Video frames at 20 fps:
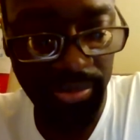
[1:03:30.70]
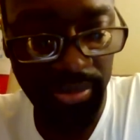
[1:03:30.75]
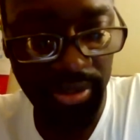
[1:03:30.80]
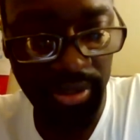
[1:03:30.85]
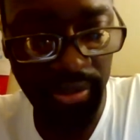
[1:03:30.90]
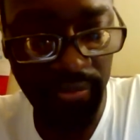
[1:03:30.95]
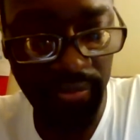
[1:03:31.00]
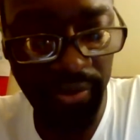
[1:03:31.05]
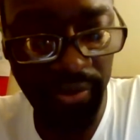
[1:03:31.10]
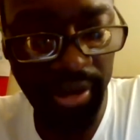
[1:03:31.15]

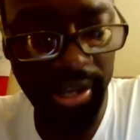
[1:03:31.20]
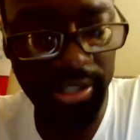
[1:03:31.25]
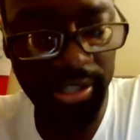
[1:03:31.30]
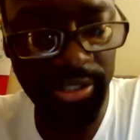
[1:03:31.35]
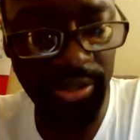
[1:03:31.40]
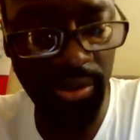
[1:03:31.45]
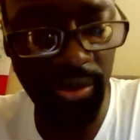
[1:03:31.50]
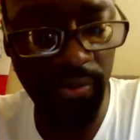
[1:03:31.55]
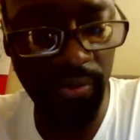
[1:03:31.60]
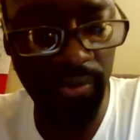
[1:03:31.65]
The fight
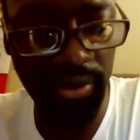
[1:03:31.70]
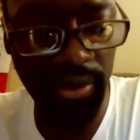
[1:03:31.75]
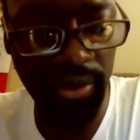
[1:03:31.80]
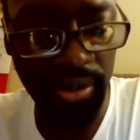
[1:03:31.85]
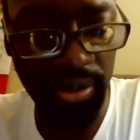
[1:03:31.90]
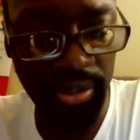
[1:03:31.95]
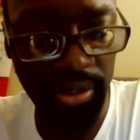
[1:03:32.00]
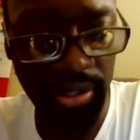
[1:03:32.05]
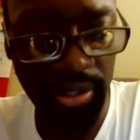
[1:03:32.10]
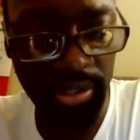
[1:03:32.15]
isn't over.
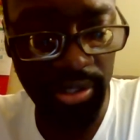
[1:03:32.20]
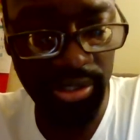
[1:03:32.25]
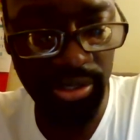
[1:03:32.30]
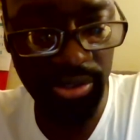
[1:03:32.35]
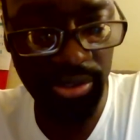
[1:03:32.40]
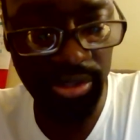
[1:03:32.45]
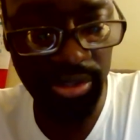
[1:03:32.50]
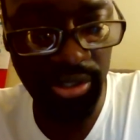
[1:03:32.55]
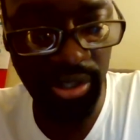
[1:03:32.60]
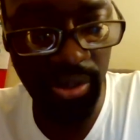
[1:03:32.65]
There's still
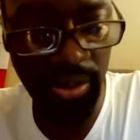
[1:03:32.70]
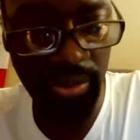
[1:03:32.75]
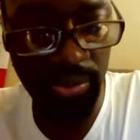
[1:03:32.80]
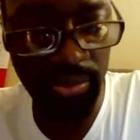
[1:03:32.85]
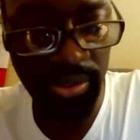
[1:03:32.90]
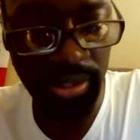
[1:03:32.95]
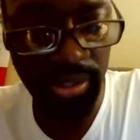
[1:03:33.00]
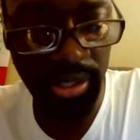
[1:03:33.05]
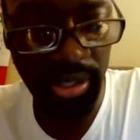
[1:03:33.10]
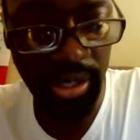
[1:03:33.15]

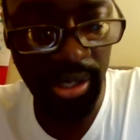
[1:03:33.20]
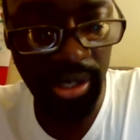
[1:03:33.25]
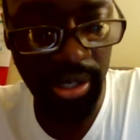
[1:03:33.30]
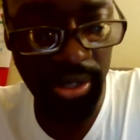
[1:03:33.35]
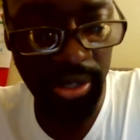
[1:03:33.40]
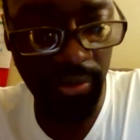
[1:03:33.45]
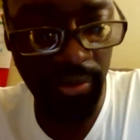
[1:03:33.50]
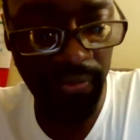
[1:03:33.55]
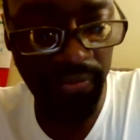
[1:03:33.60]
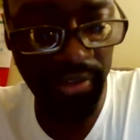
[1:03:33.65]
stone
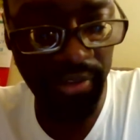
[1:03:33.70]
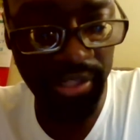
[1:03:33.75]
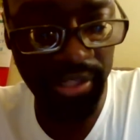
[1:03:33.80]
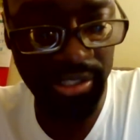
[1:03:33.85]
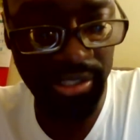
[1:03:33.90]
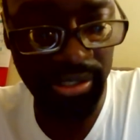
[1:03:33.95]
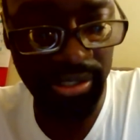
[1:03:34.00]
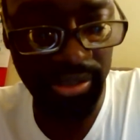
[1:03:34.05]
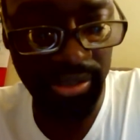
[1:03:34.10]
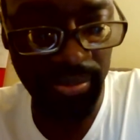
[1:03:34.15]
in your
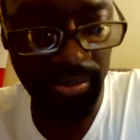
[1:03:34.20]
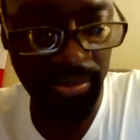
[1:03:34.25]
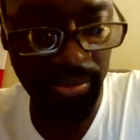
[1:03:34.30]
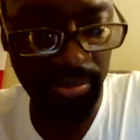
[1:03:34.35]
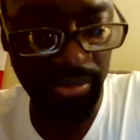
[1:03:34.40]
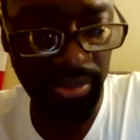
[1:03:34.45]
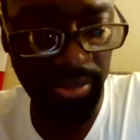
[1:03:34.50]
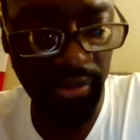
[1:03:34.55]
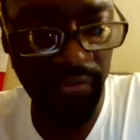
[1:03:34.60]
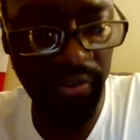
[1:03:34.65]
fist.
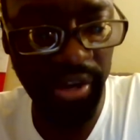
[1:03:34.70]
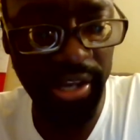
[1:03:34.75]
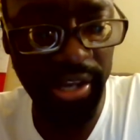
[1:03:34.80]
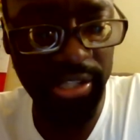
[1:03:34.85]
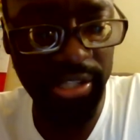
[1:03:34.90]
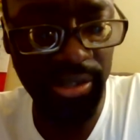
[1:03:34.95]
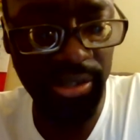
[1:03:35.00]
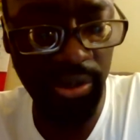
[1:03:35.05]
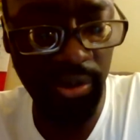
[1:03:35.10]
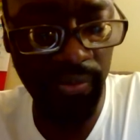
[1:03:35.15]
The fight
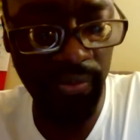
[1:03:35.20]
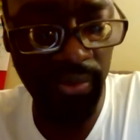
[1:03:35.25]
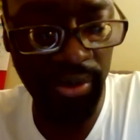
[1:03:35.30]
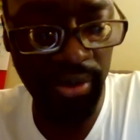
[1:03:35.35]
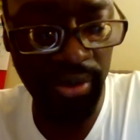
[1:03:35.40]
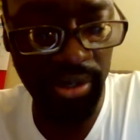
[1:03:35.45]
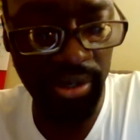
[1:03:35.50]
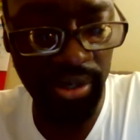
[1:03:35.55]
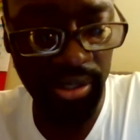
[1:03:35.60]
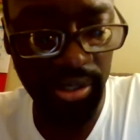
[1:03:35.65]
isn't
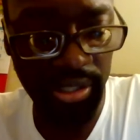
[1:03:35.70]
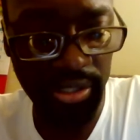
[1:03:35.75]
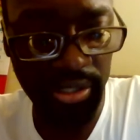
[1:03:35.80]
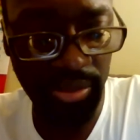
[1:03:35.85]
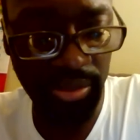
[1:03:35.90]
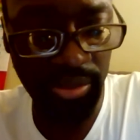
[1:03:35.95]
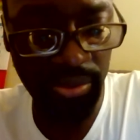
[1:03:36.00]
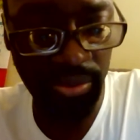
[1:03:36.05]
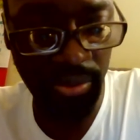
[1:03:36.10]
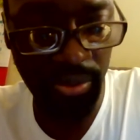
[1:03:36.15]
over. There's
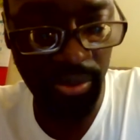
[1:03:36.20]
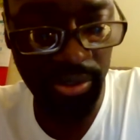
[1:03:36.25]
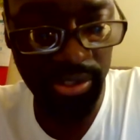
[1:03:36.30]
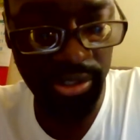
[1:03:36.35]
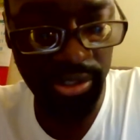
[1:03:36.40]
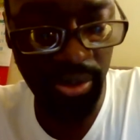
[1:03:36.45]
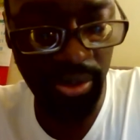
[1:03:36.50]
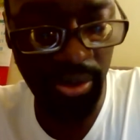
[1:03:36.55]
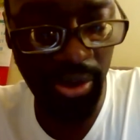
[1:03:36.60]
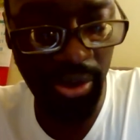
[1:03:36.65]
still doors
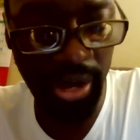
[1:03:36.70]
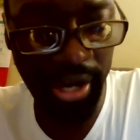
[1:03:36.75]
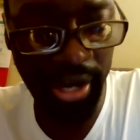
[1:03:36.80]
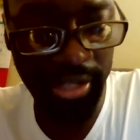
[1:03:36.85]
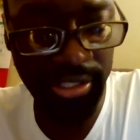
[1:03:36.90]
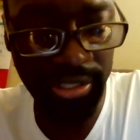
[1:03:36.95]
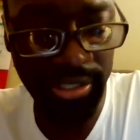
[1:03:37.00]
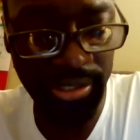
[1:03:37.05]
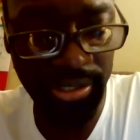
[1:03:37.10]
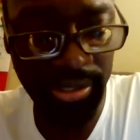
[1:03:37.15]
in your
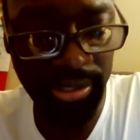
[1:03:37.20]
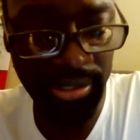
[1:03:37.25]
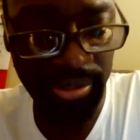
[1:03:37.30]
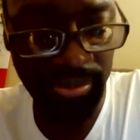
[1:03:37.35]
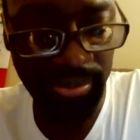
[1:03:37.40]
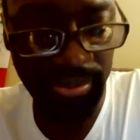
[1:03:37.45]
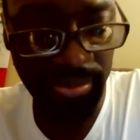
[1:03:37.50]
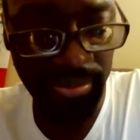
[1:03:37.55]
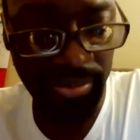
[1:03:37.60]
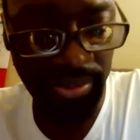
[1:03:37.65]
horizons.
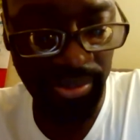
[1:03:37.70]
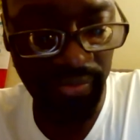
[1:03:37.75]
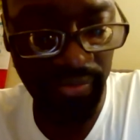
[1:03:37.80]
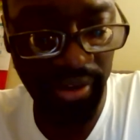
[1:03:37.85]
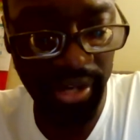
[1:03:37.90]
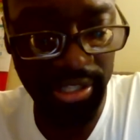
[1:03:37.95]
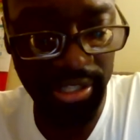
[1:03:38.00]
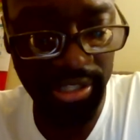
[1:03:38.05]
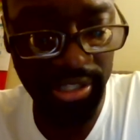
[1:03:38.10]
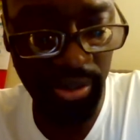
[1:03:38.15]
The
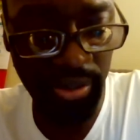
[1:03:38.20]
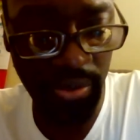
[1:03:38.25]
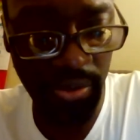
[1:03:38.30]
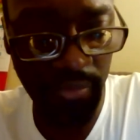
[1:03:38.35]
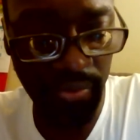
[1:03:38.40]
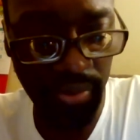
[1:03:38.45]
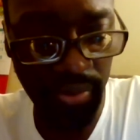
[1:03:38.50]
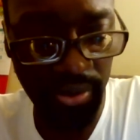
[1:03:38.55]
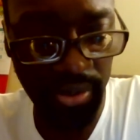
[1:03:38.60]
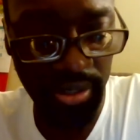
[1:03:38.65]
fight isn't
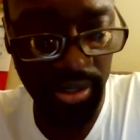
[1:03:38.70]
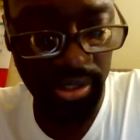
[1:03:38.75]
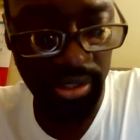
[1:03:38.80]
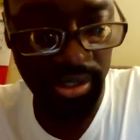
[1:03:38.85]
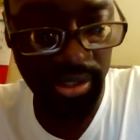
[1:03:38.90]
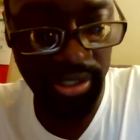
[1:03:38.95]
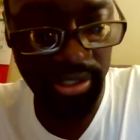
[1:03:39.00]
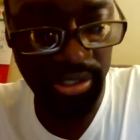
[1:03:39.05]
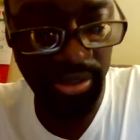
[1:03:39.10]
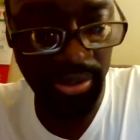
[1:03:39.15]
over.
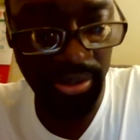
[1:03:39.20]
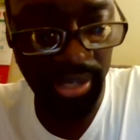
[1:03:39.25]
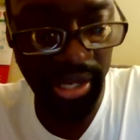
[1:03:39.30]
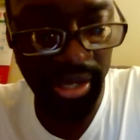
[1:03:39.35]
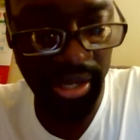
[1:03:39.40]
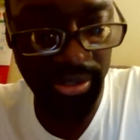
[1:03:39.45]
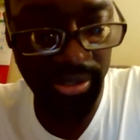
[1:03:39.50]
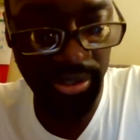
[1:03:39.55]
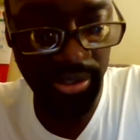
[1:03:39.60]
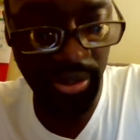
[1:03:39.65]
There's still
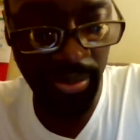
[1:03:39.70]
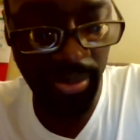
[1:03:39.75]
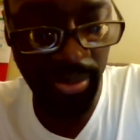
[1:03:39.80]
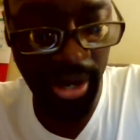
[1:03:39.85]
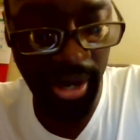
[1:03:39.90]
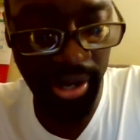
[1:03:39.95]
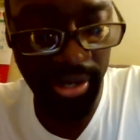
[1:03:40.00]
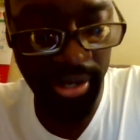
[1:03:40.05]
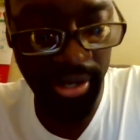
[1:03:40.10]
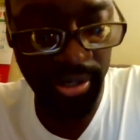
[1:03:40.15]
gales in your
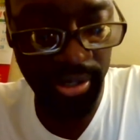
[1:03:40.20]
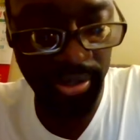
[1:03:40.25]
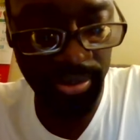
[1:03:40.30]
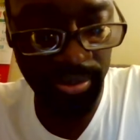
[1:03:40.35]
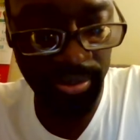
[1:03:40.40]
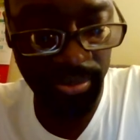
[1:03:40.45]
mind.